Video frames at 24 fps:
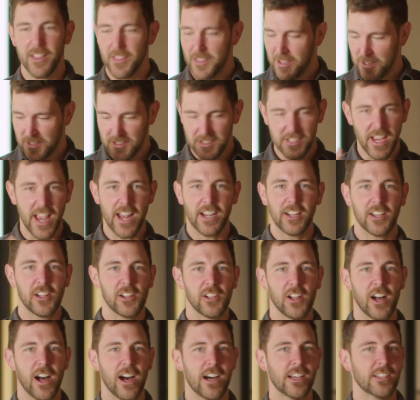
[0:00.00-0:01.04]
The Santa
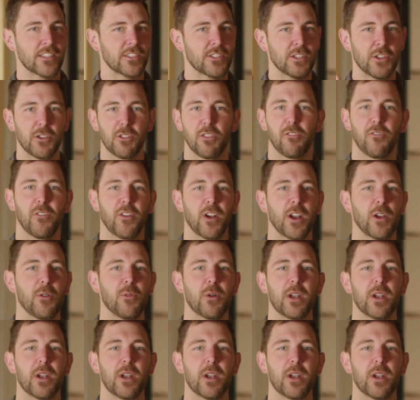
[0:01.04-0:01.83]
Claus, Tooth Fairy,